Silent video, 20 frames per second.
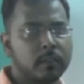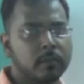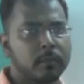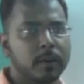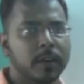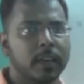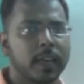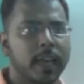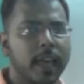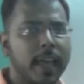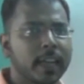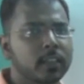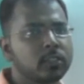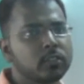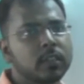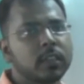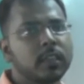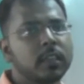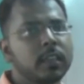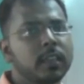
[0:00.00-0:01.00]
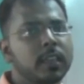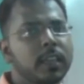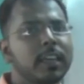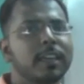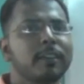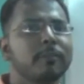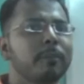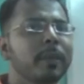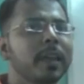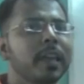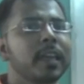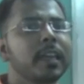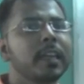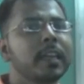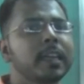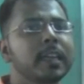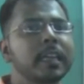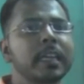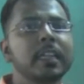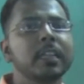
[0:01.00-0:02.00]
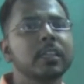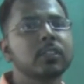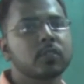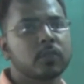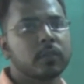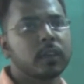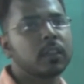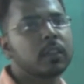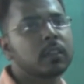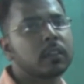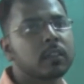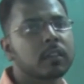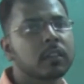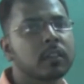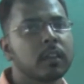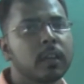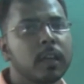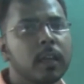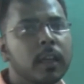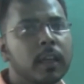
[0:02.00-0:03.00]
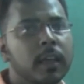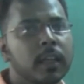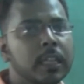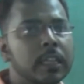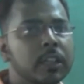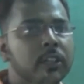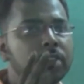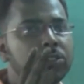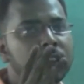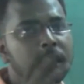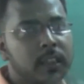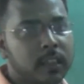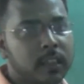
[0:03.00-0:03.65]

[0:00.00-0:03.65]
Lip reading: but actually it mainly deals with three